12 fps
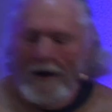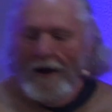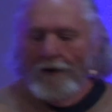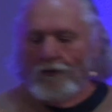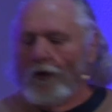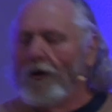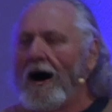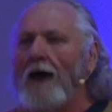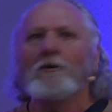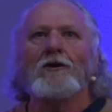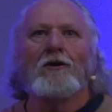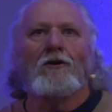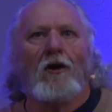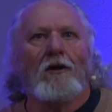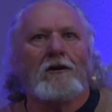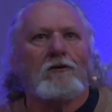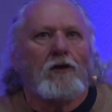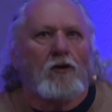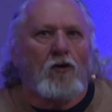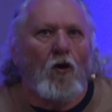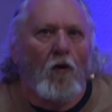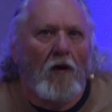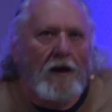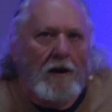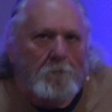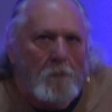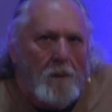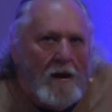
And so I'm going to call it the coin.